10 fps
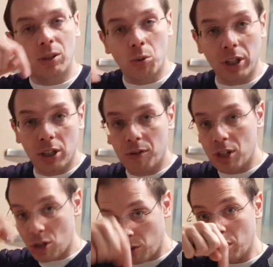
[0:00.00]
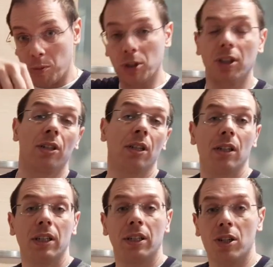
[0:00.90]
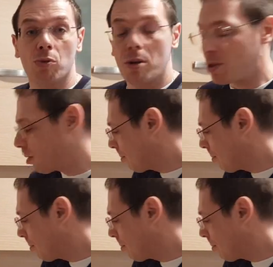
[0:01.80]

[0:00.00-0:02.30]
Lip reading: quantity of this salt is put in the description.